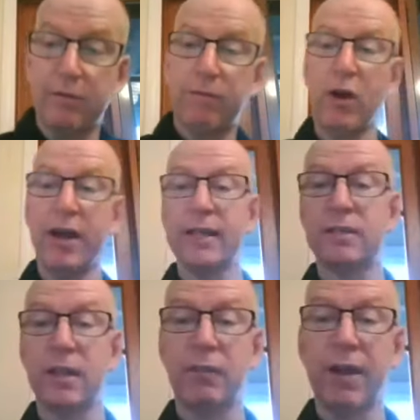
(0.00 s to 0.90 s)

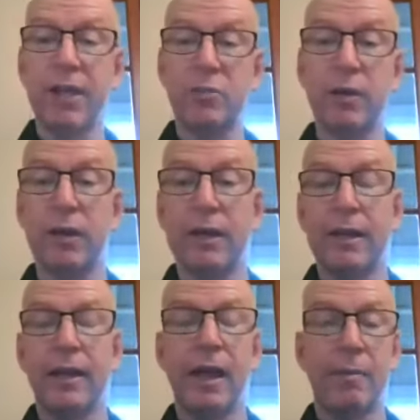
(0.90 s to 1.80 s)
finance the arrangement
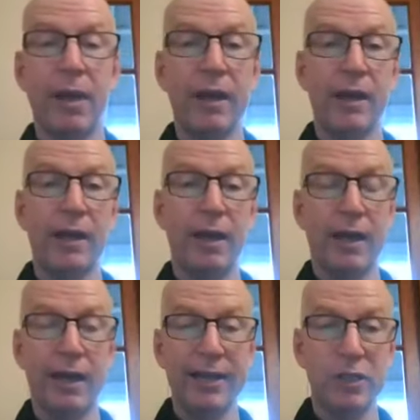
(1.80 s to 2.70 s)

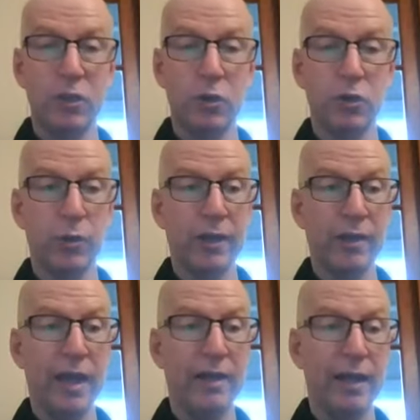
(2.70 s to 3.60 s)
unless you're doing
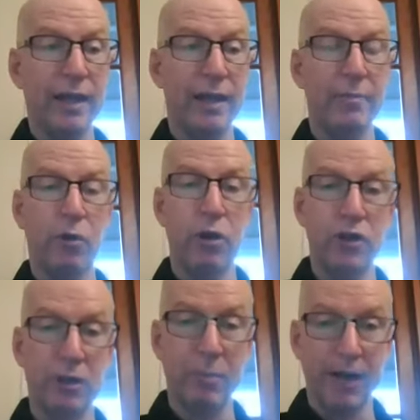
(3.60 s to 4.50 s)
that in a
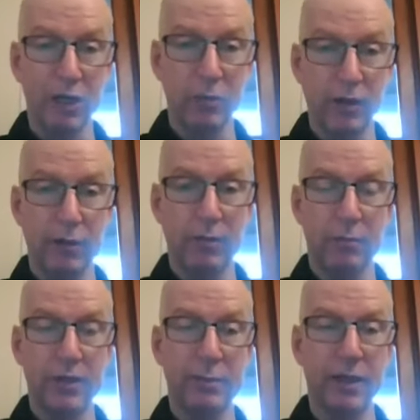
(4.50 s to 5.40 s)
project management
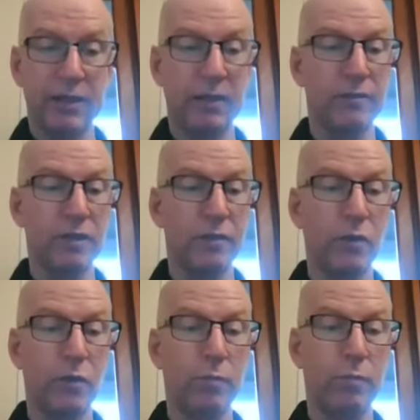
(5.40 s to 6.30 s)
perspective. So if
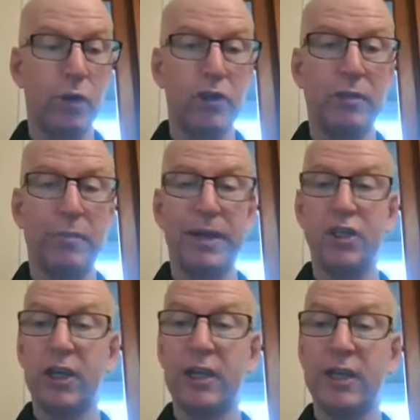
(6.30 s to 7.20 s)
you're project
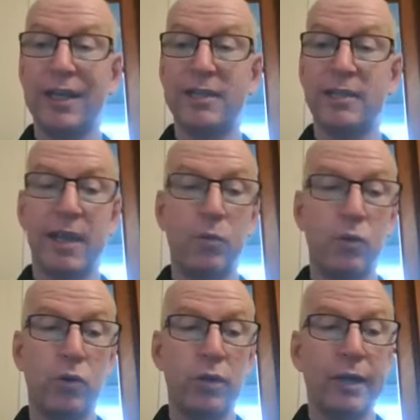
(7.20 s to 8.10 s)
managing it, yes, they
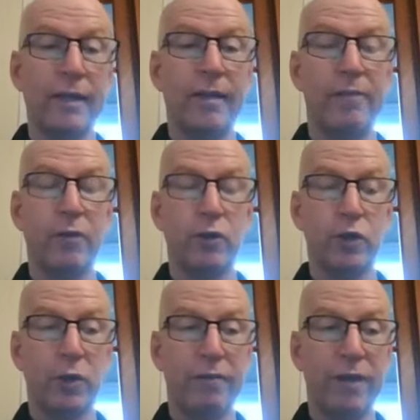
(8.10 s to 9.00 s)
would. If you're
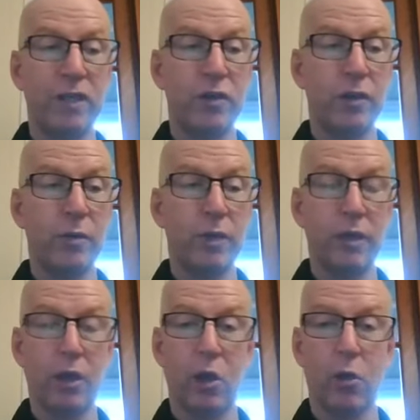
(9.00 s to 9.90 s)
joint venturing with
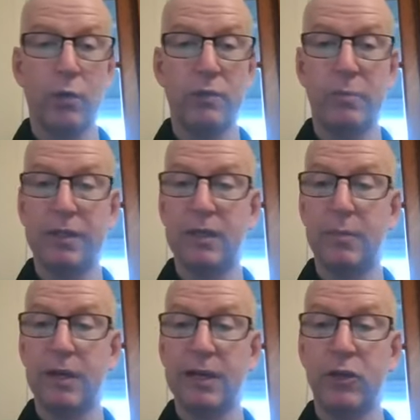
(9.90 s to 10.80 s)
it, no, it would be
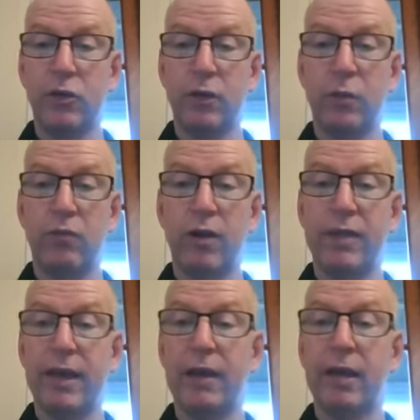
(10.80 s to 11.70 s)
typically you that would run
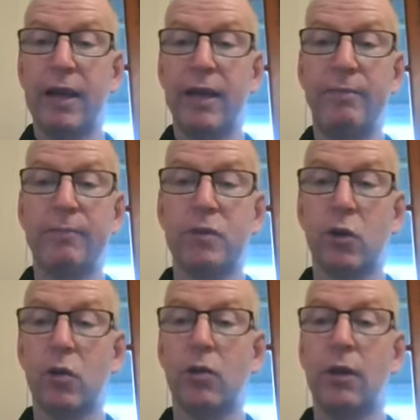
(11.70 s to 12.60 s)
that, Annie.
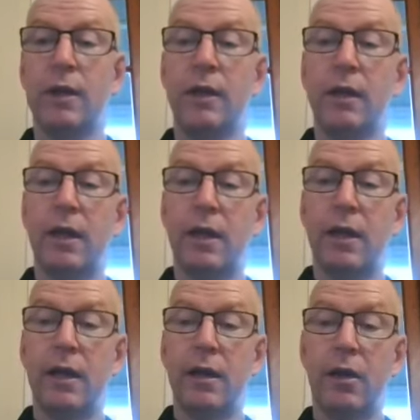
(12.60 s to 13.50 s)
So
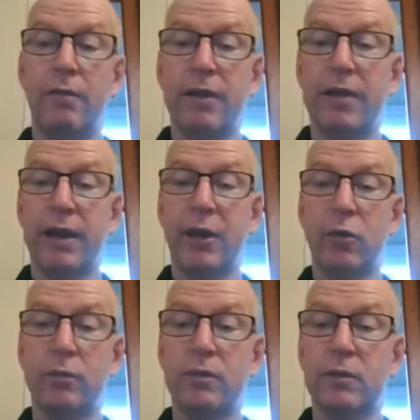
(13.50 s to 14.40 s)
hopefully that
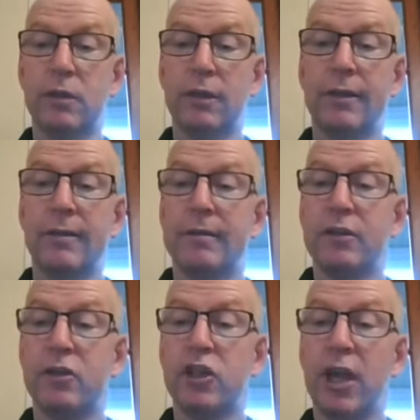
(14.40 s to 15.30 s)
helps.
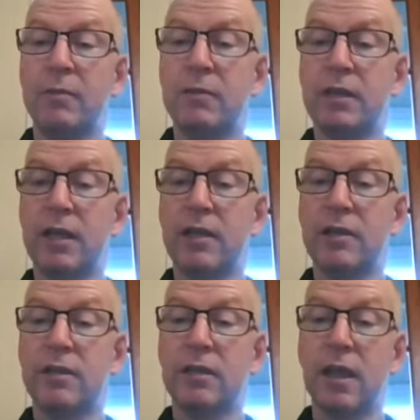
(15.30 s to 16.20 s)
So James
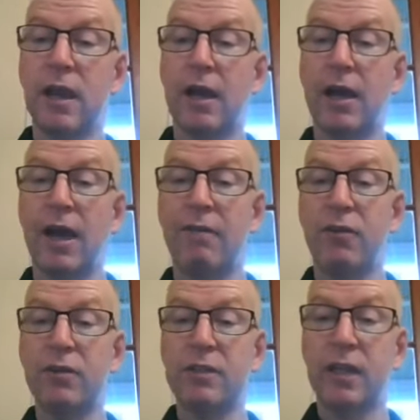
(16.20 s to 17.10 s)
says, have
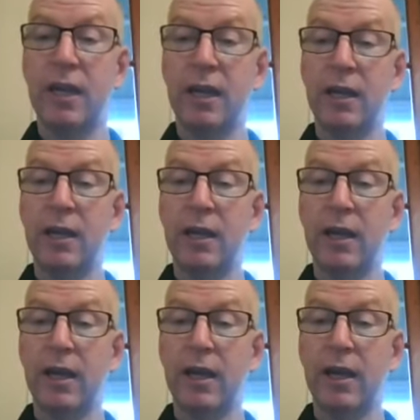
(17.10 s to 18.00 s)
you seen
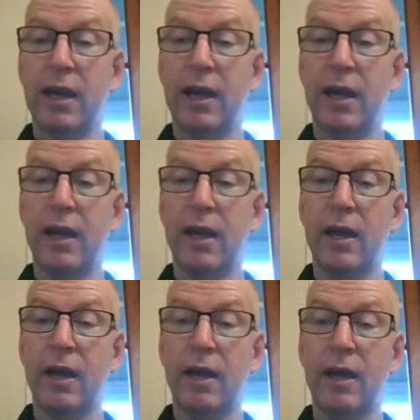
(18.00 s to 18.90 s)

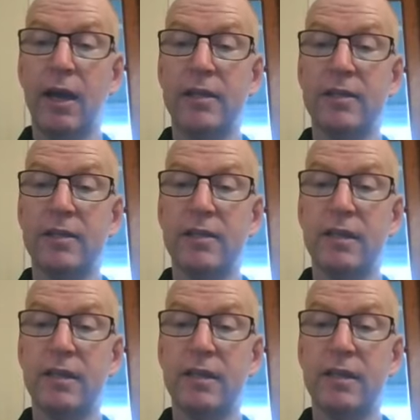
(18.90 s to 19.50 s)
stca.com.au?